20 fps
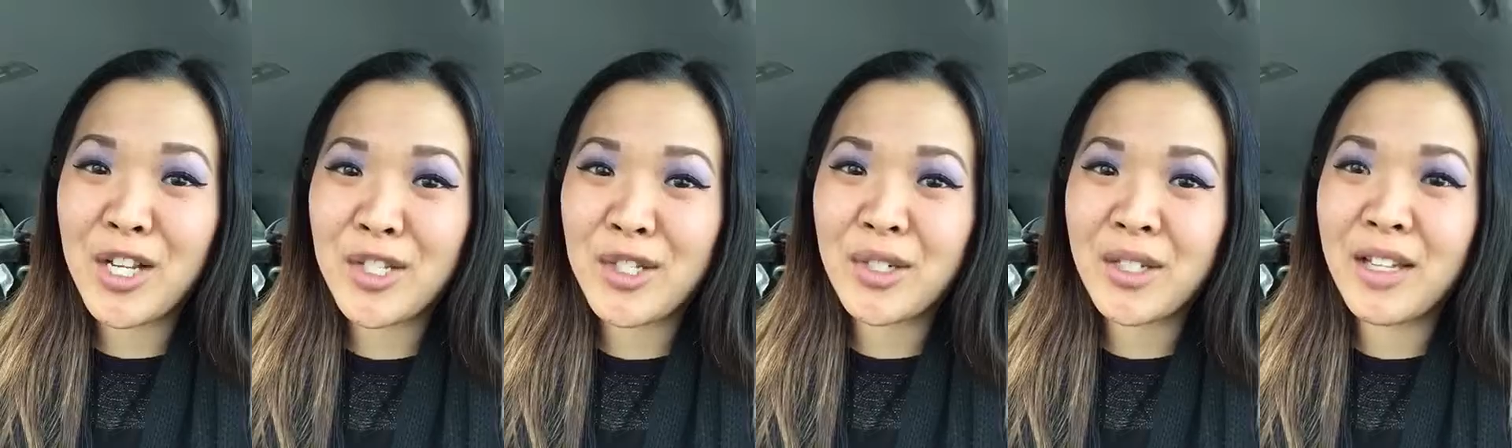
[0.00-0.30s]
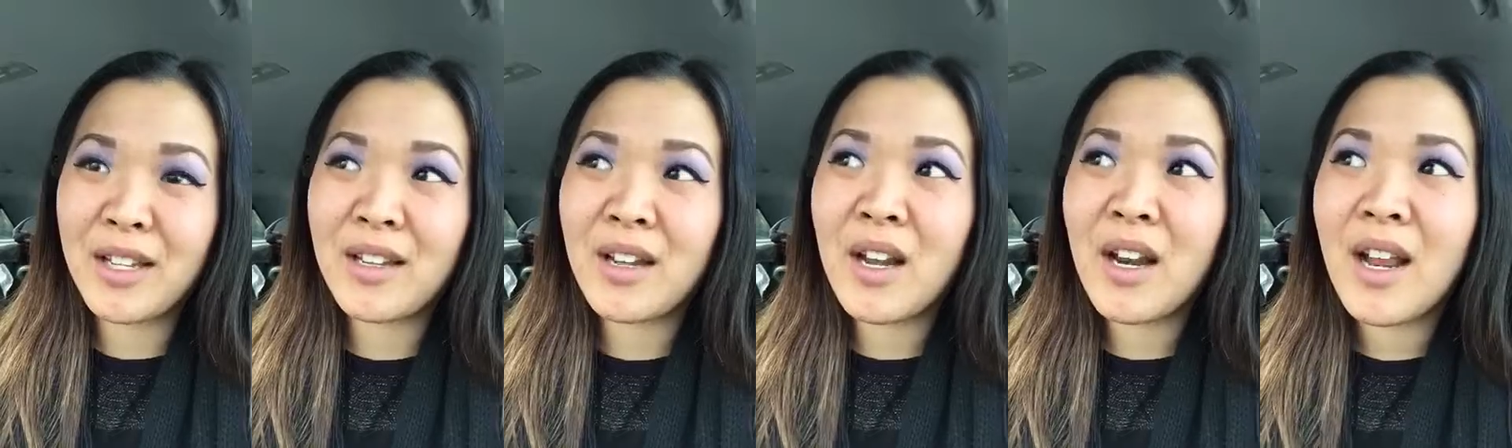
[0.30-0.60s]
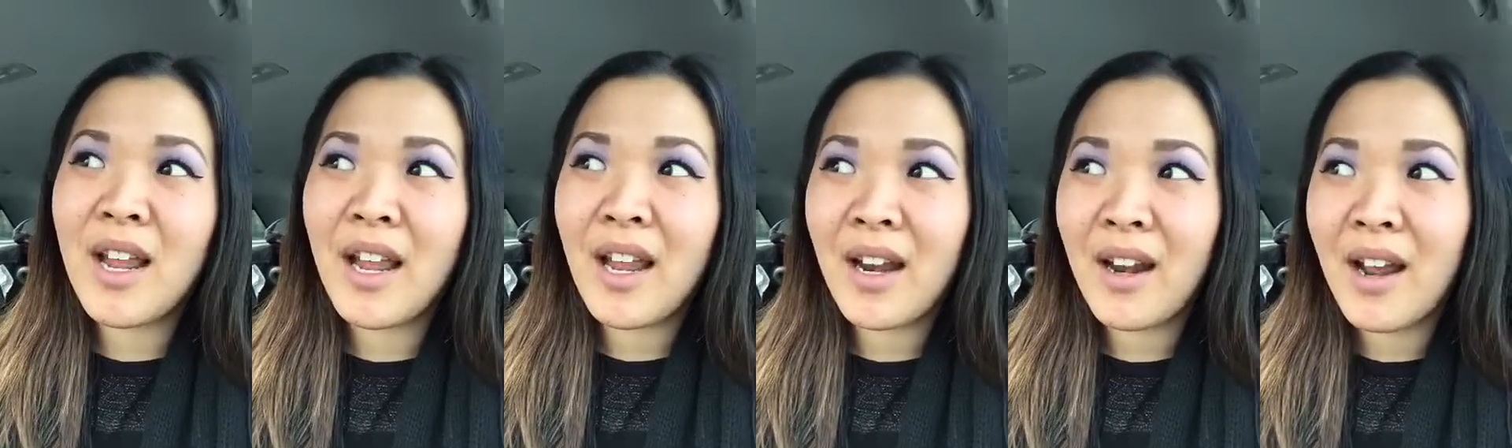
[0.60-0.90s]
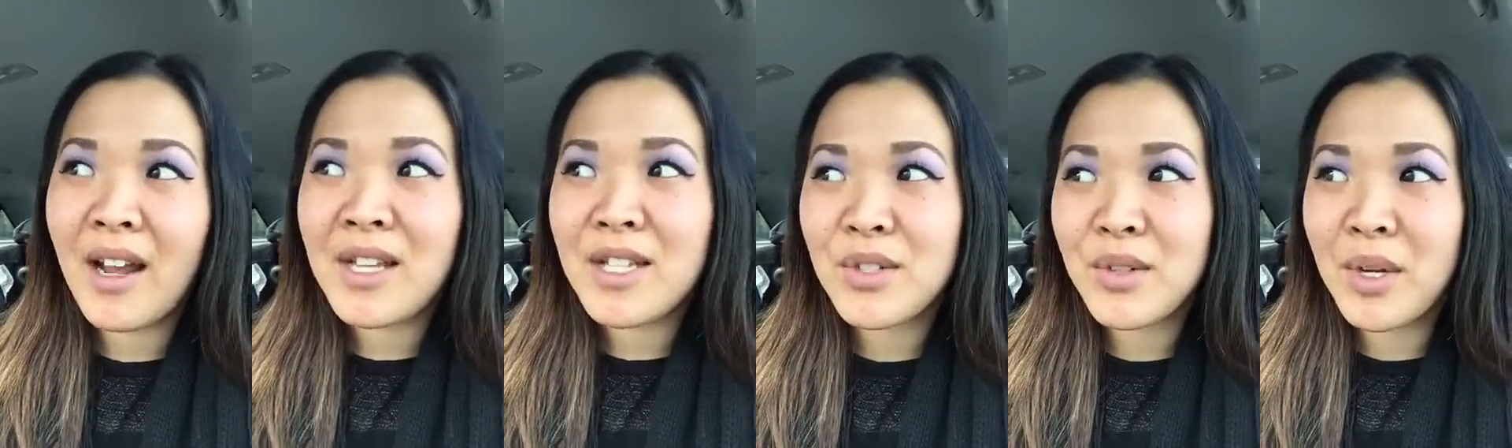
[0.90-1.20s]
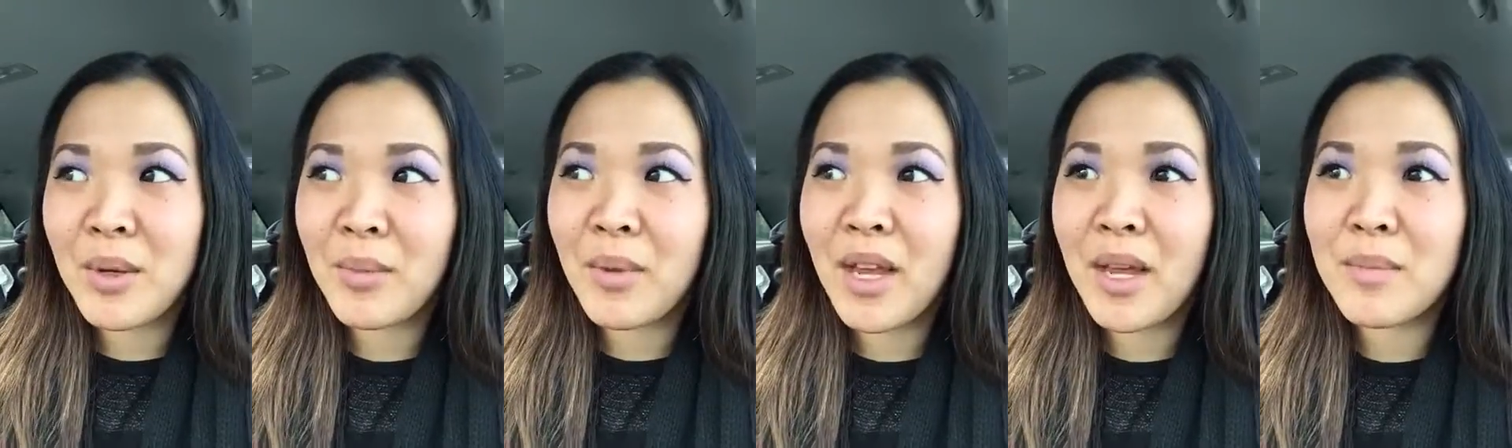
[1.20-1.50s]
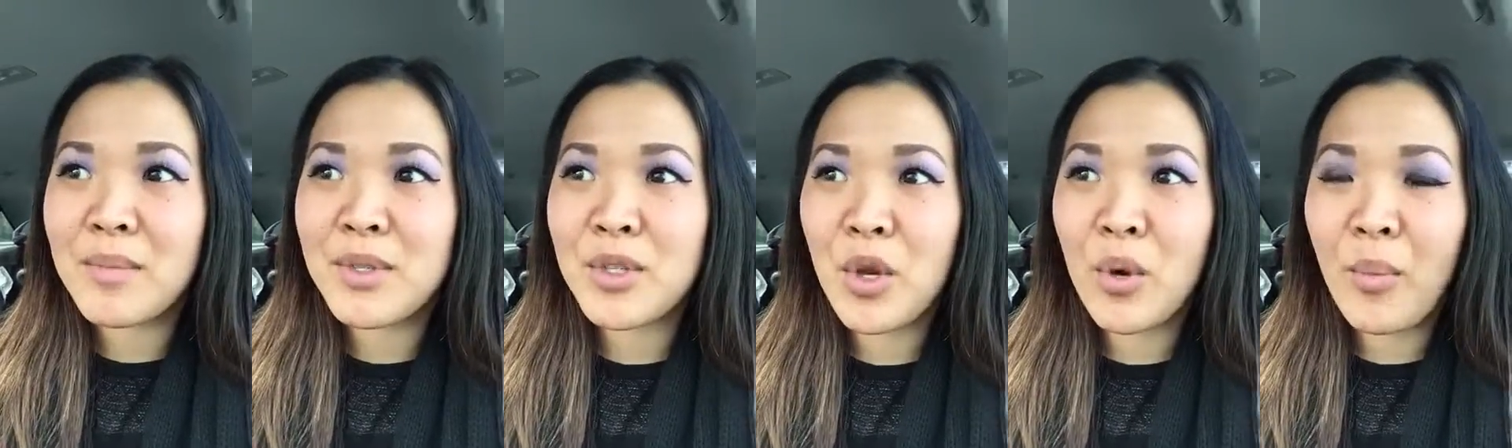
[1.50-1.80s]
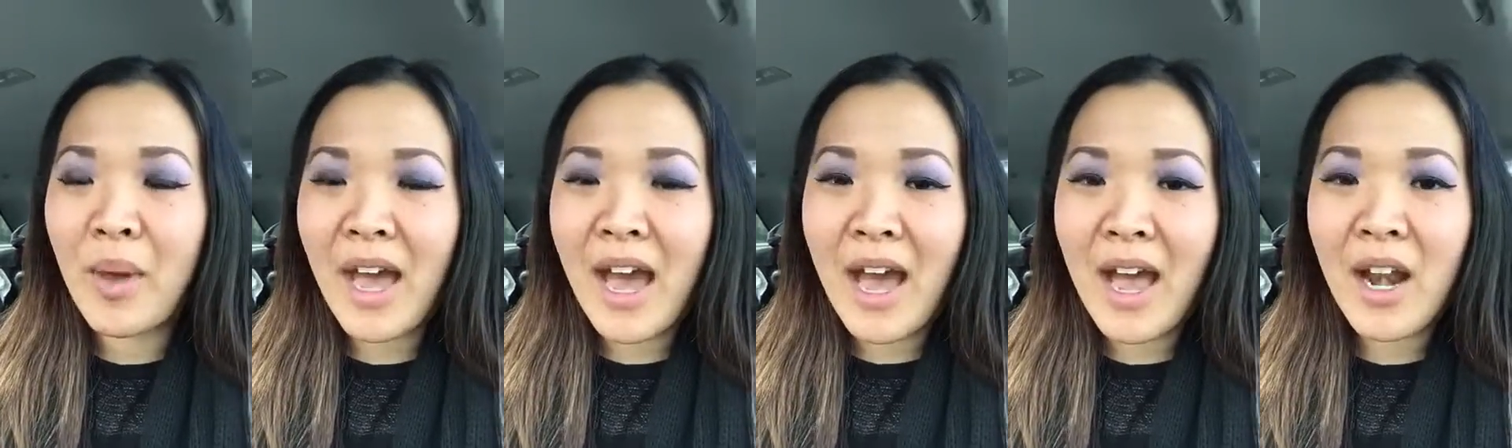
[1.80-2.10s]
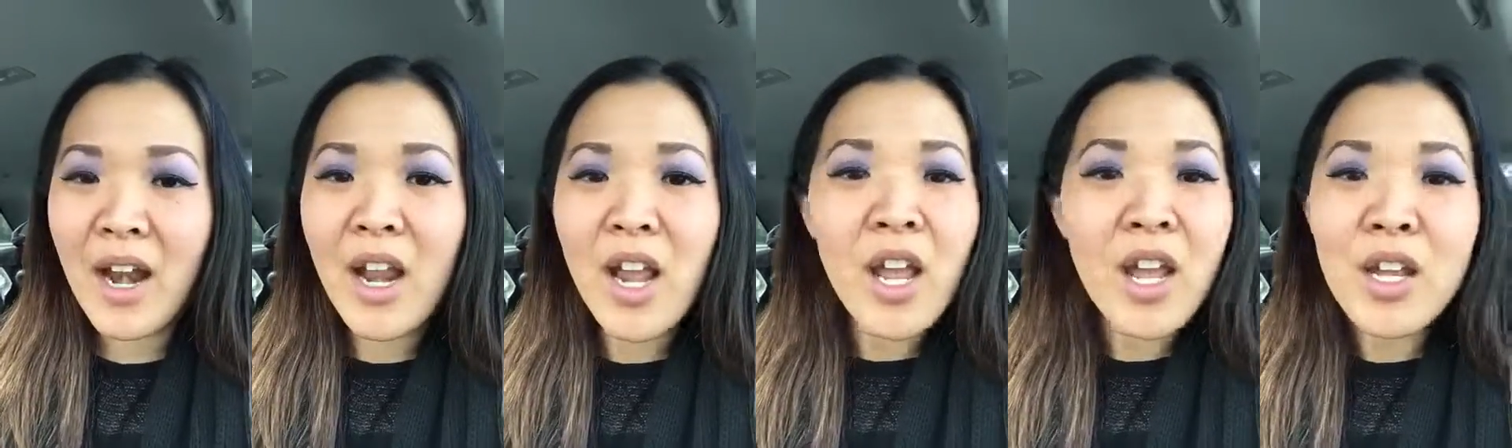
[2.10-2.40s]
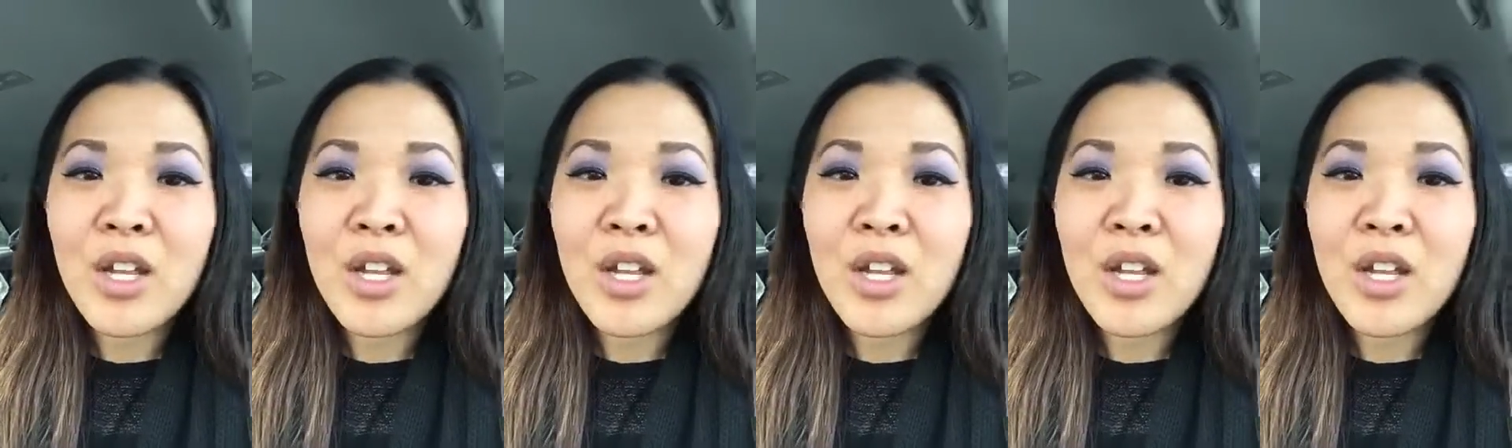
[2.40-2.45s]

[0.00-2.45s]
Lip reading: because you're like, God, I ate ice cream, like I'm so bad.